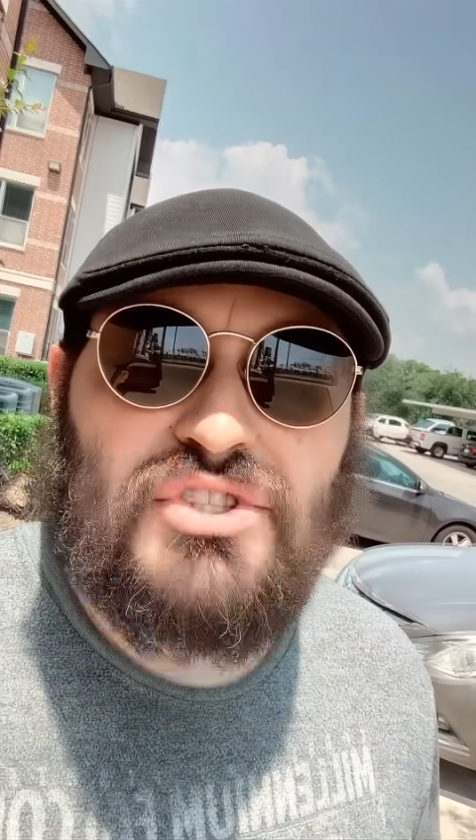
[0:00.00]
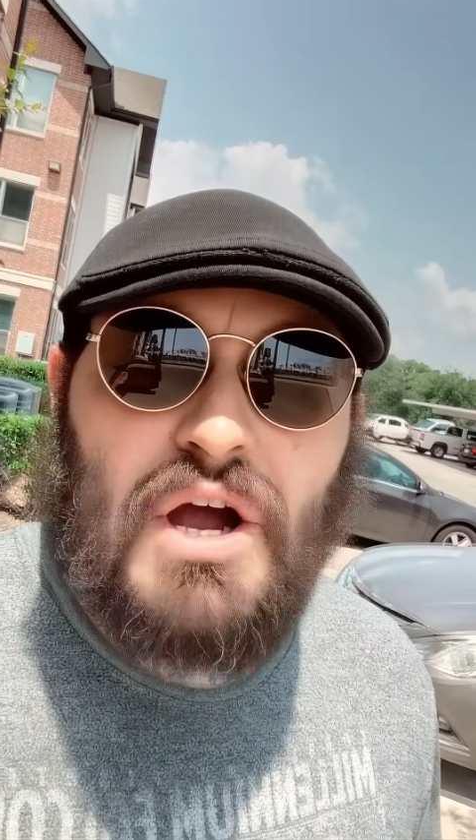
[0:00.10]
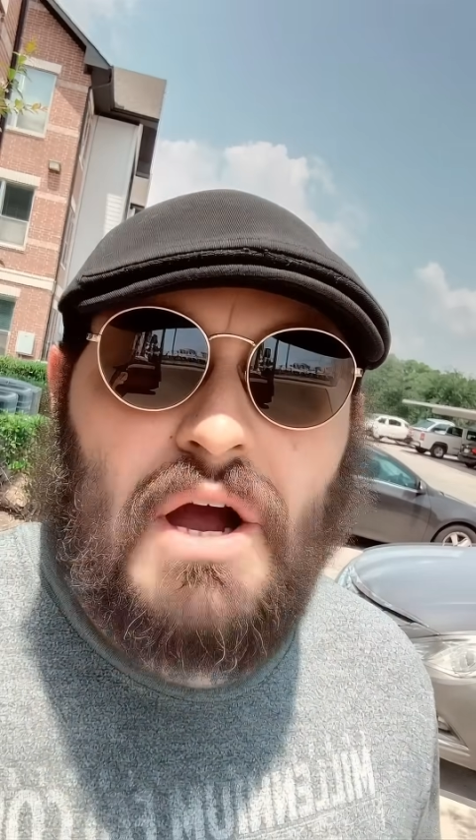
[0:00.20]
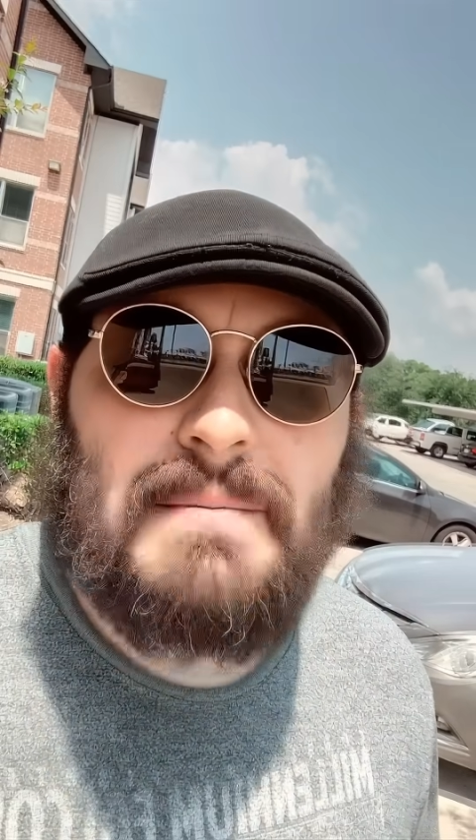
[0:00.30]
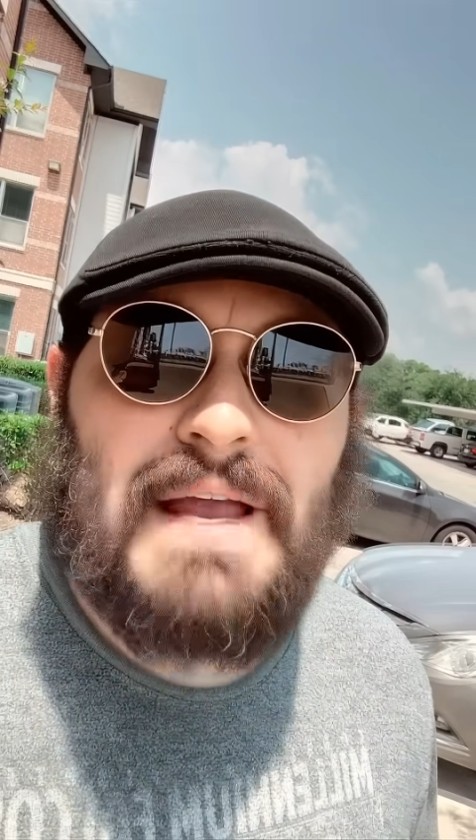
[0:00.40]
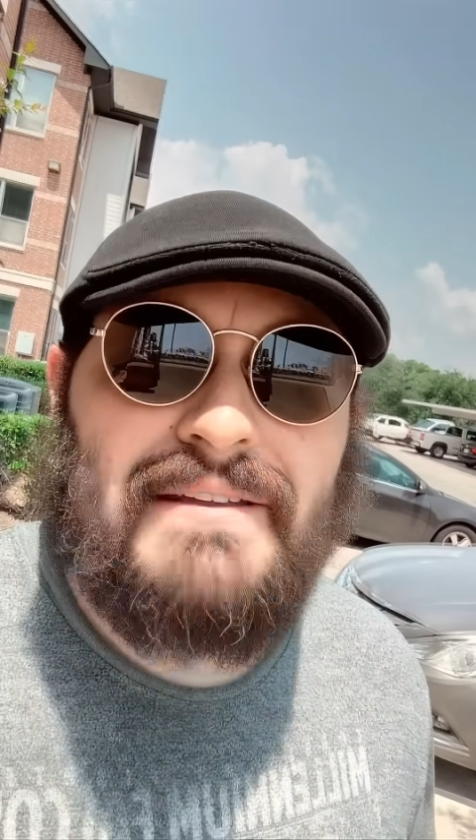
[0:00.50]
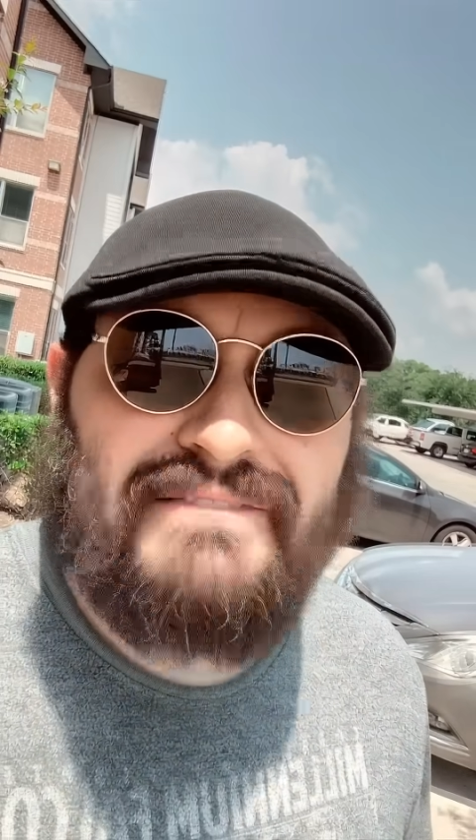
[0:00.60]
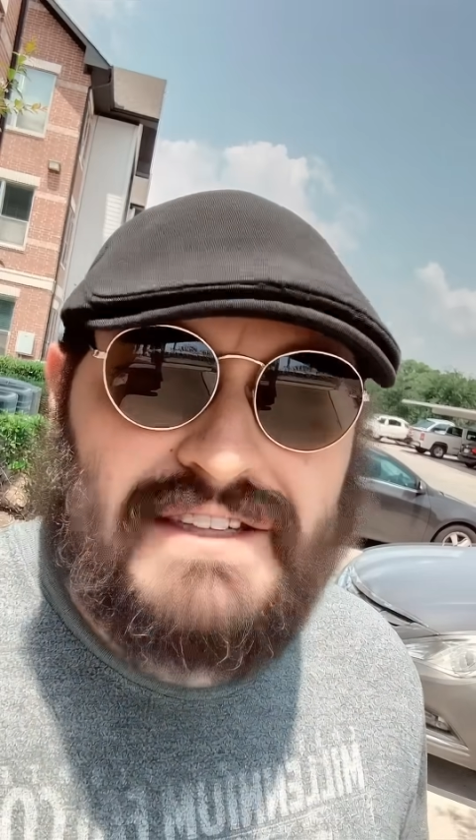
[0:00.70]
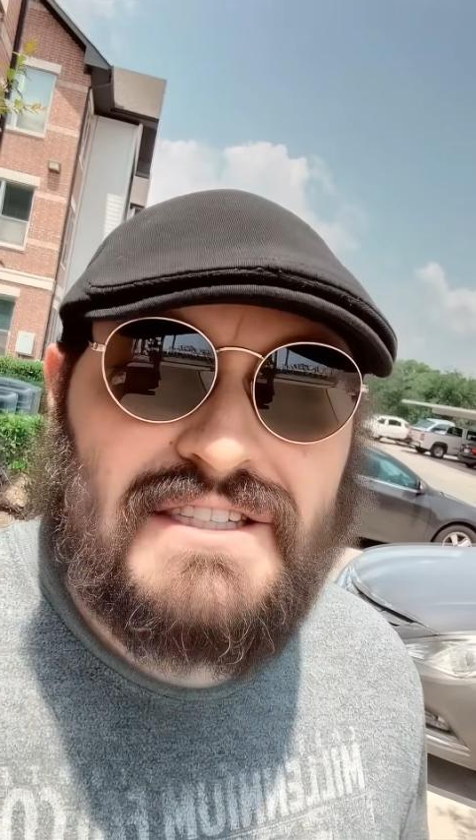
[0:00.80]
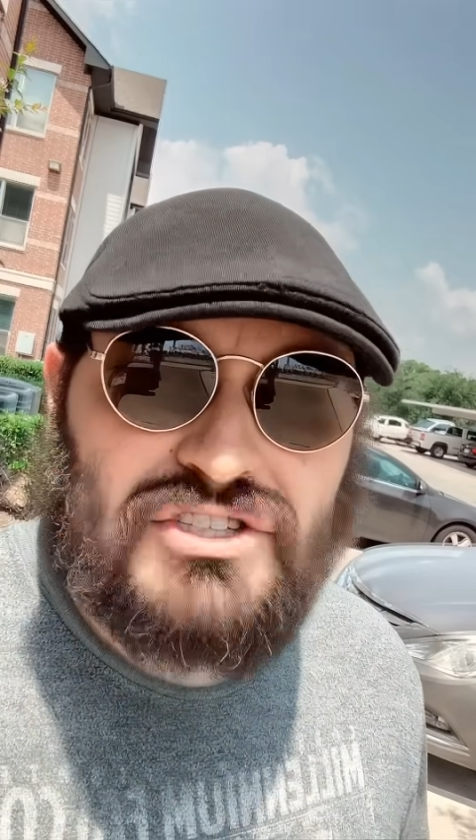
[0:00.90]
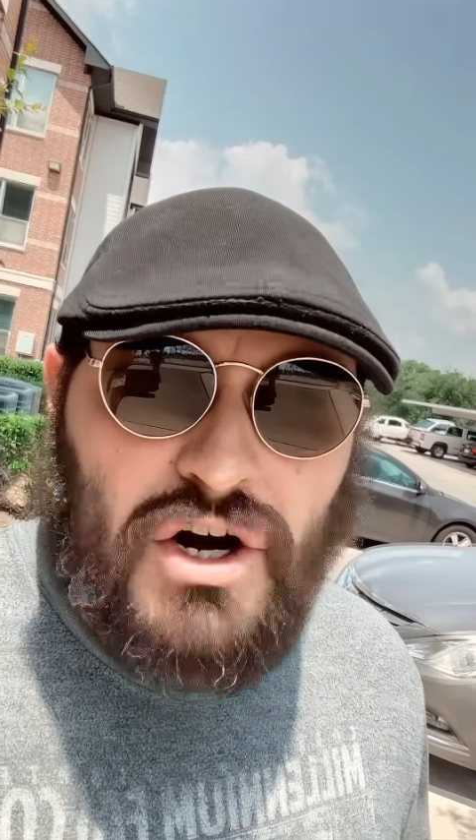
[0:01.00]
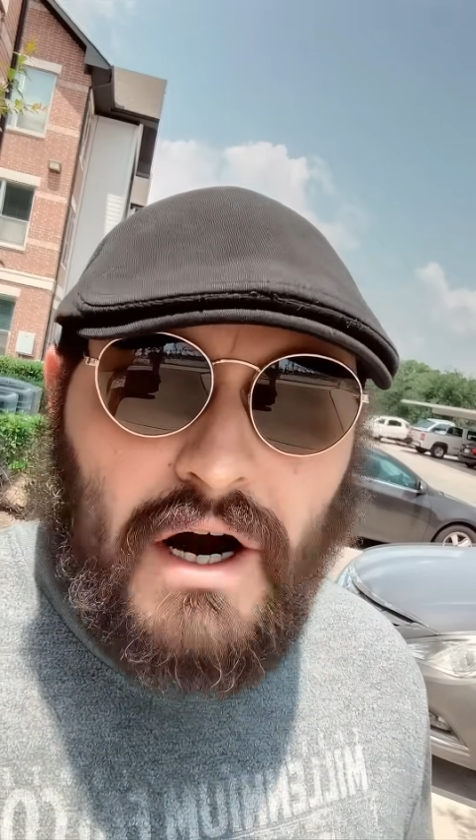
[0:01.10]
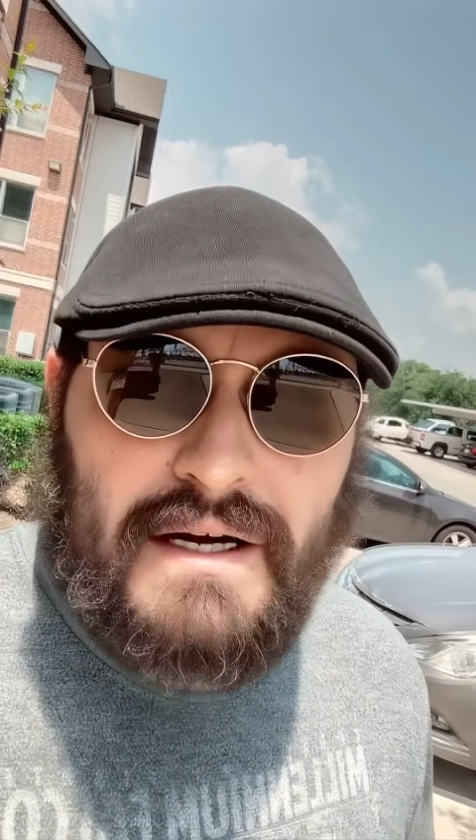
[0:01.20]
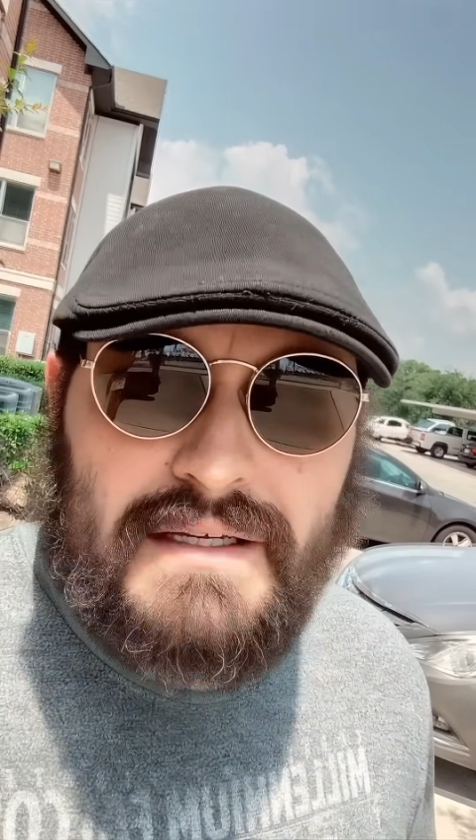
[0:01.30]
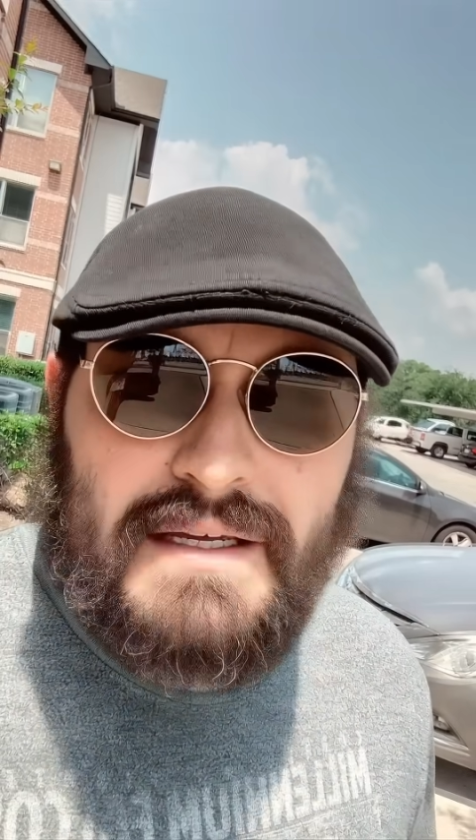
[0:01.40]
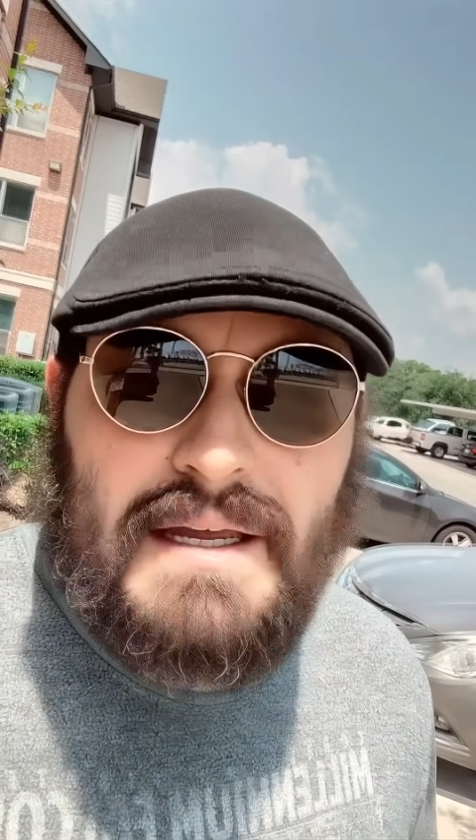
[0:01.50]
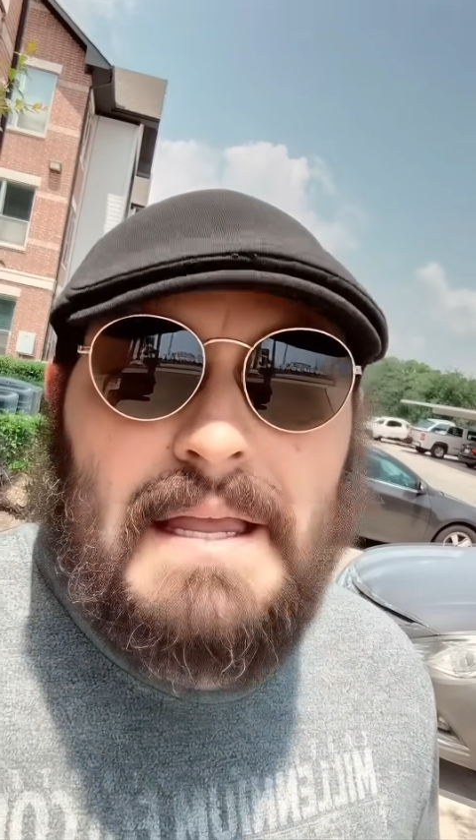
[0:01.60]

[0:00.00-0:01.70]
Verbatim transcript: charm like vintage art.